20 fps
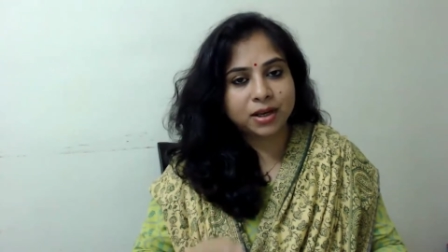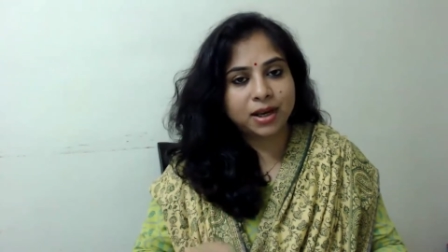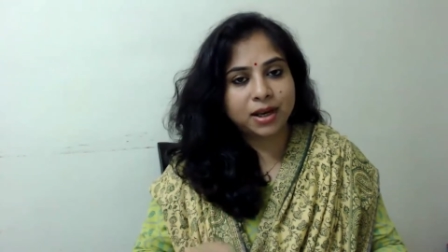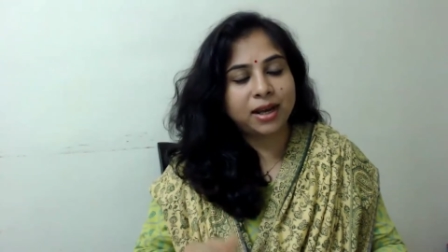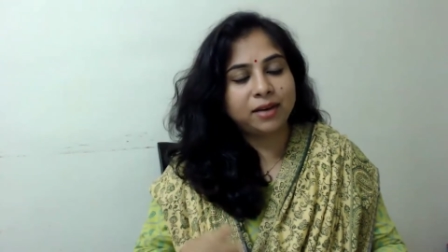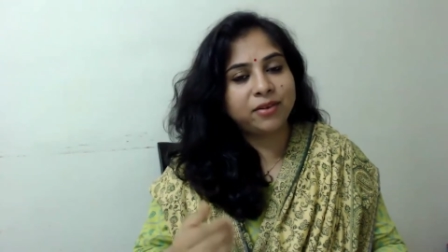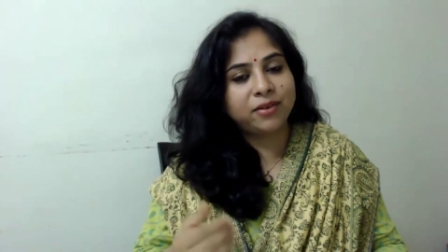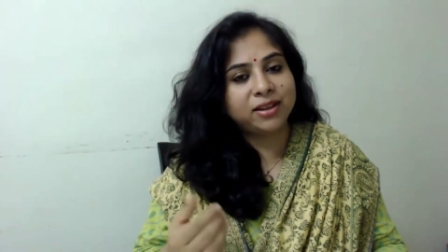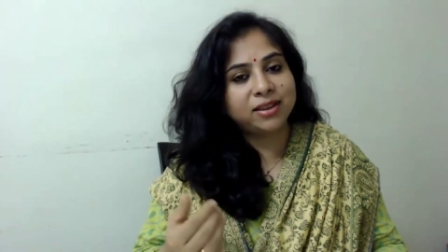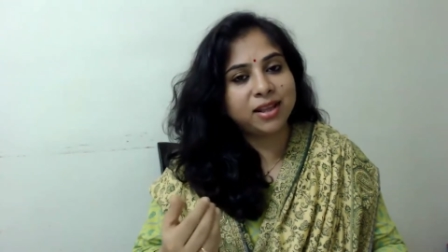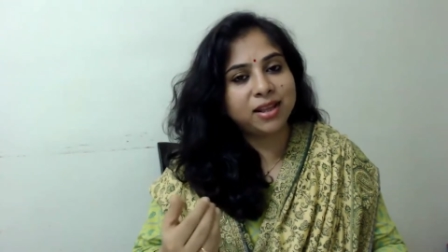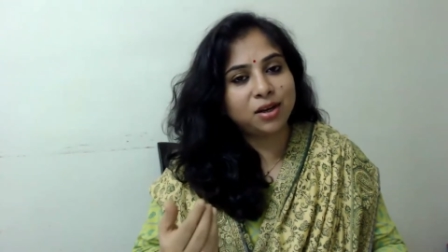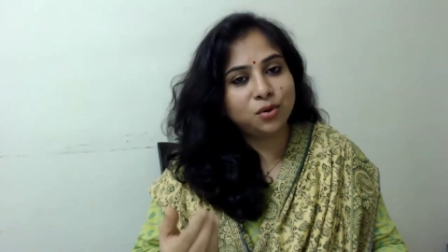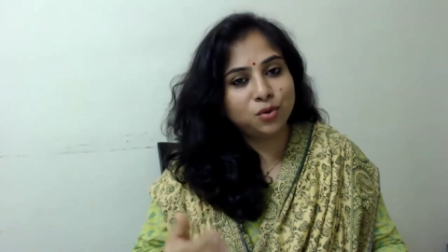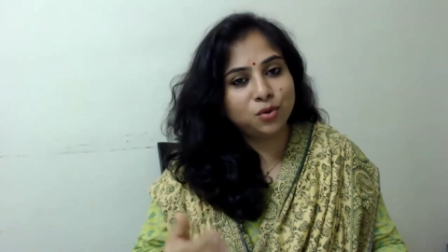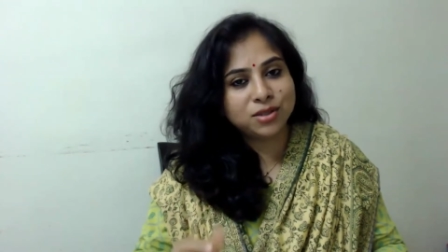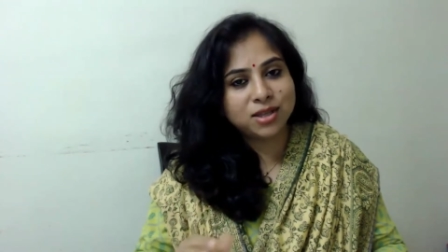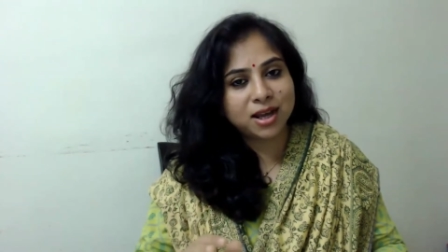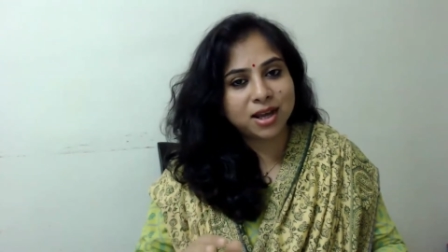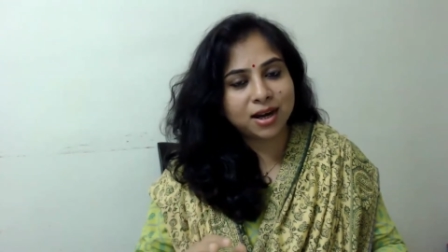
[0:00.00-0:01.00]
And when they
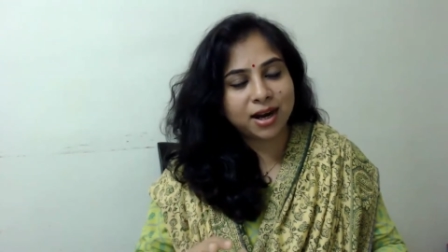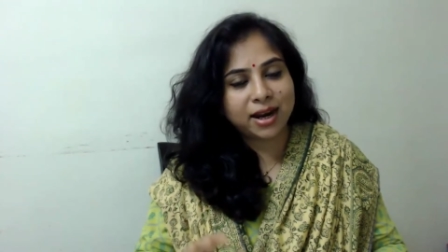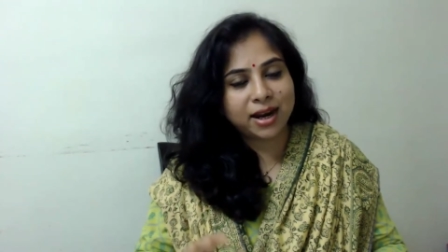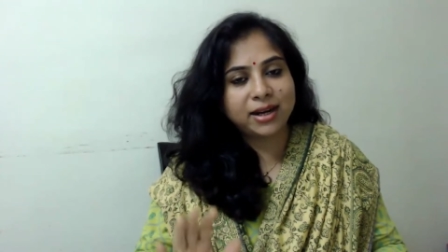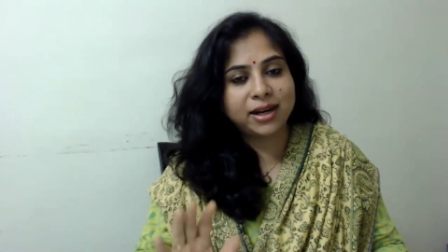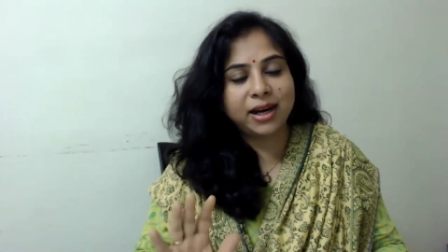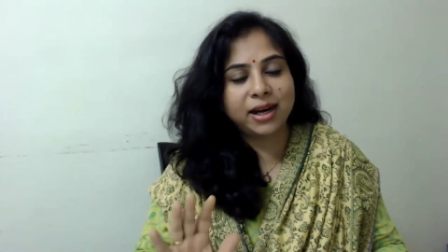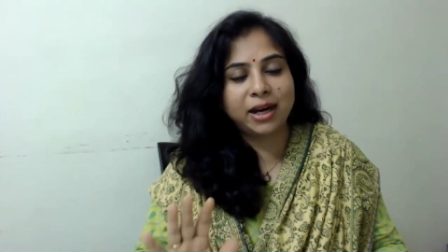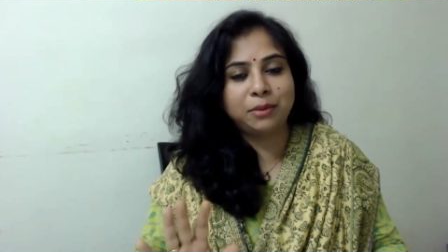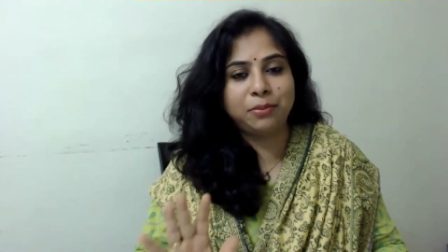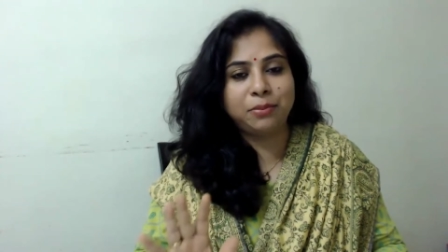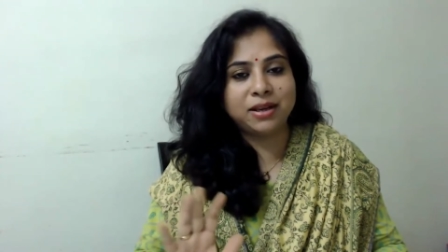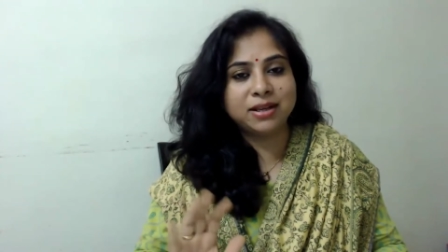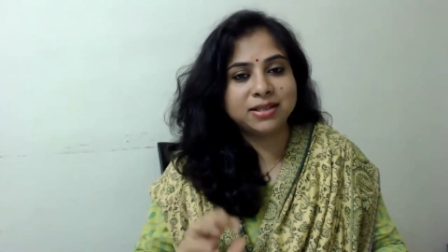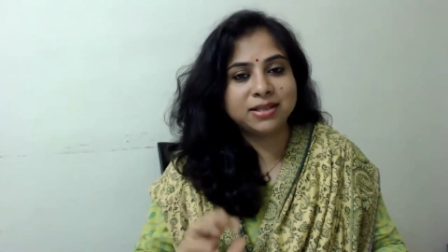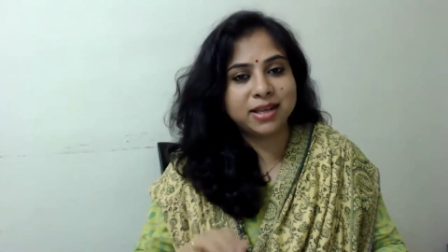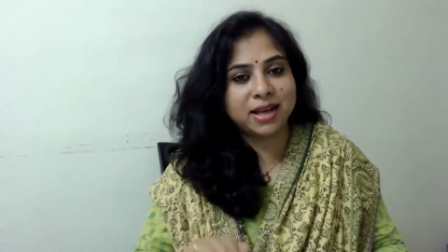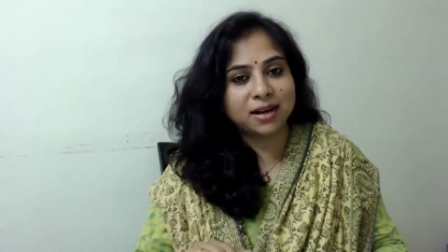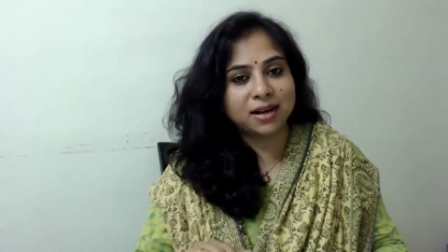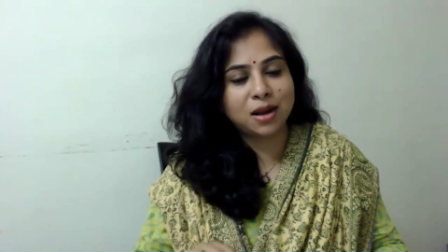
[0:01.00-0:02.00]
lose their light, it means
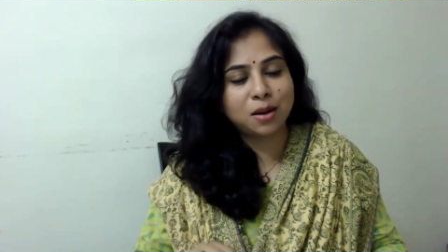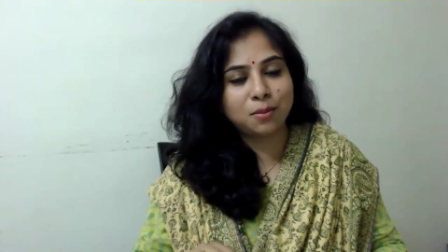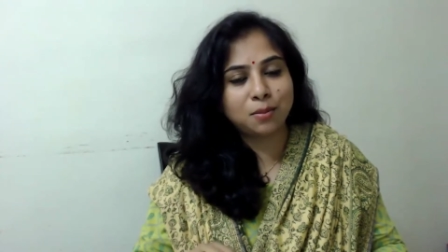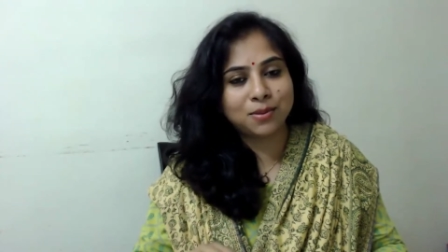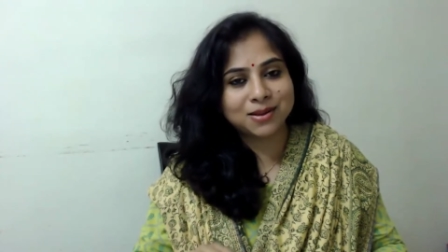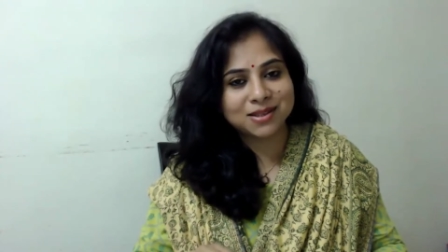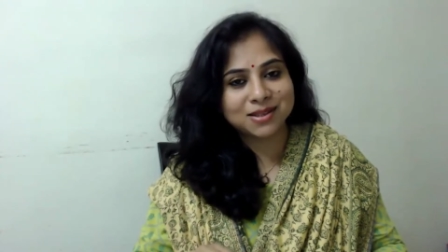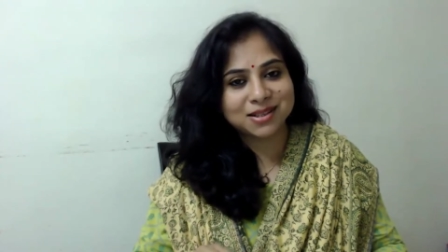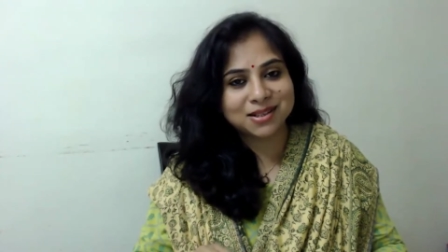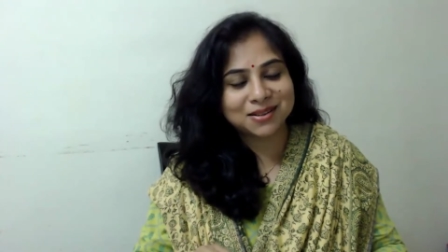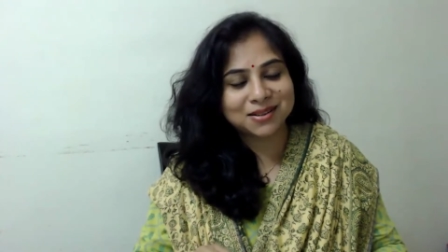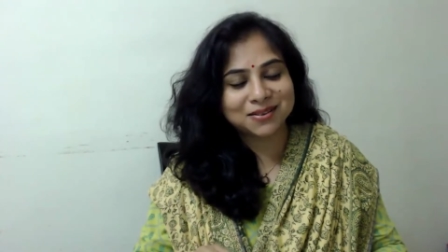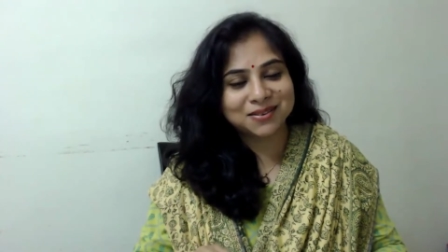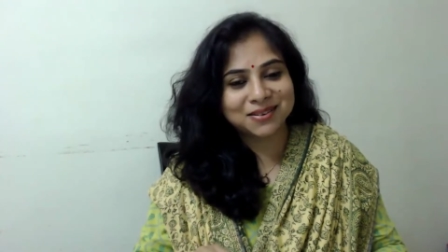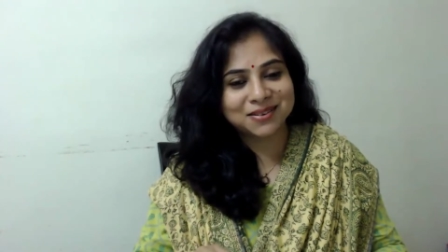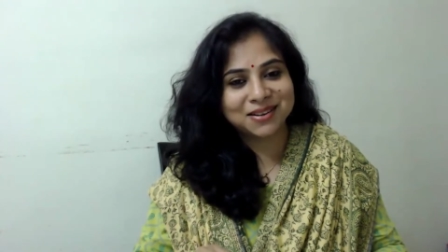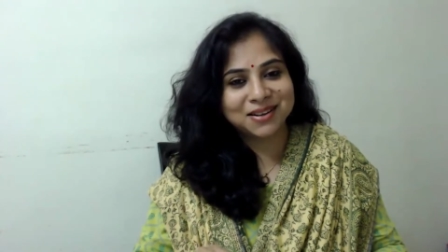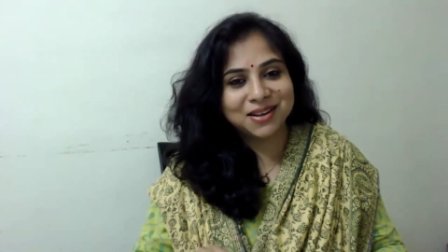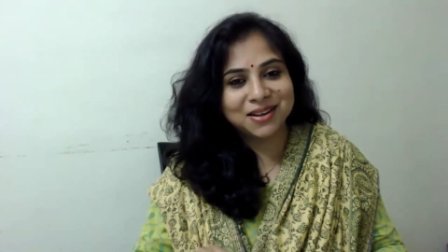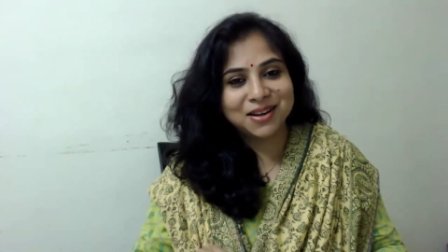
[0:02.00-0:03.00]
they are combust.
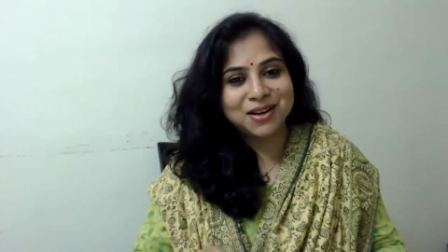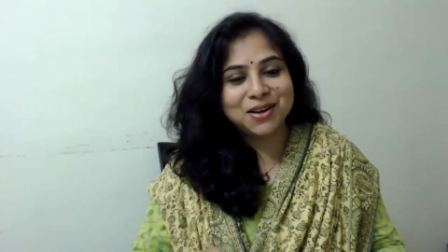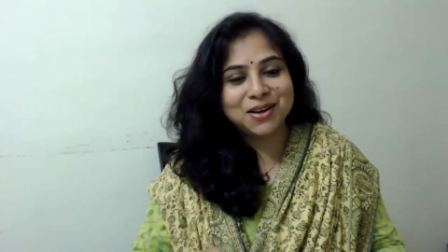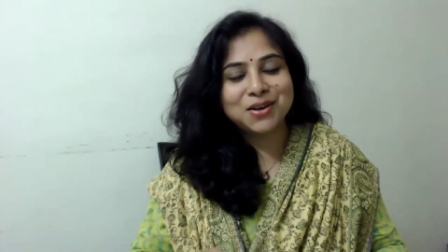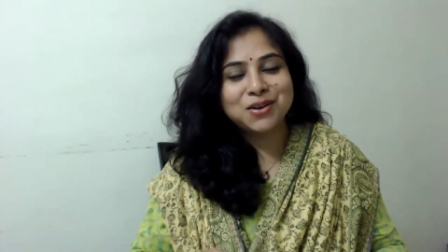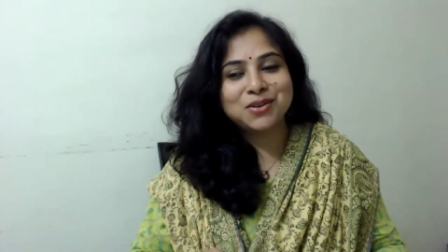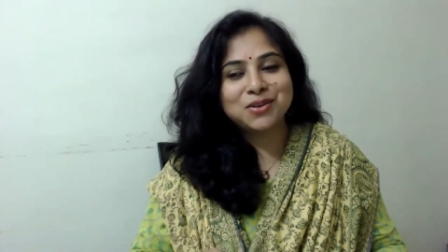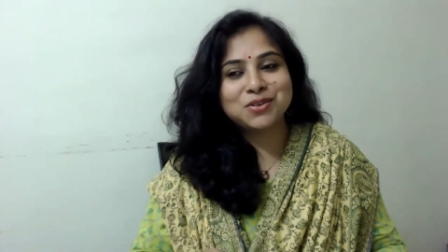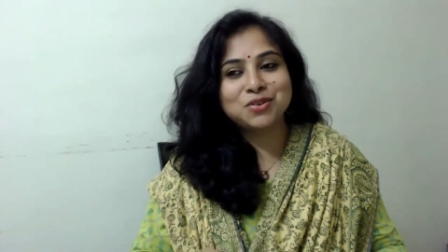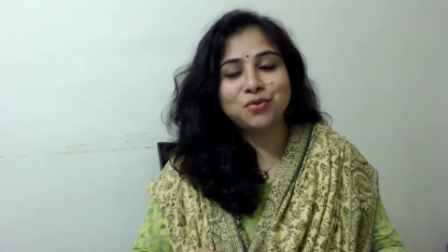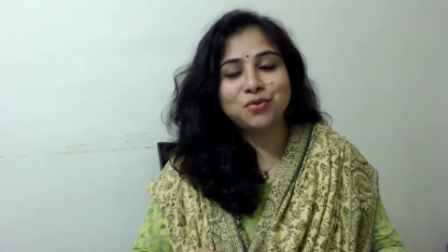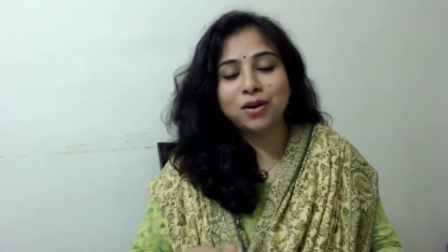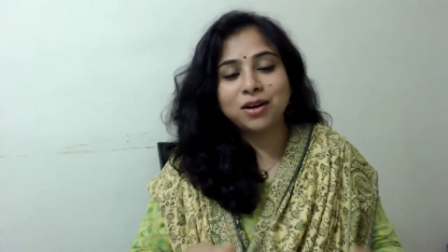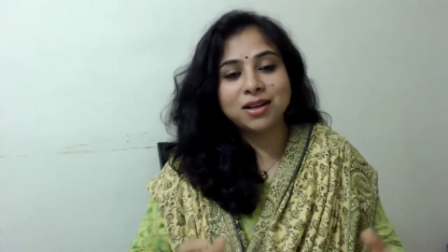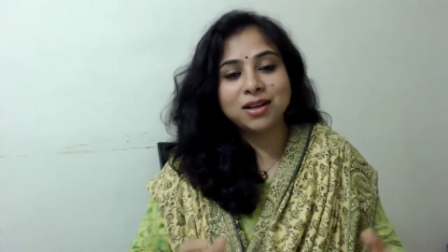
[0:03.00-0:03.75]
So what